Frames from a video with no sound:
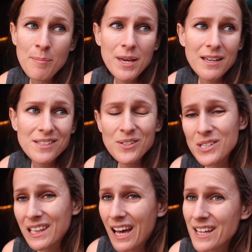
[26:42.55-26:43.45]
because
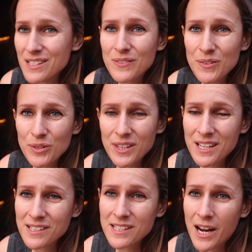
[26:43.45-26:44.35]
there's lots of different
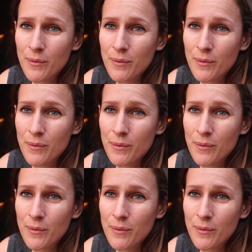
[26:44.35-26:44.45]
things that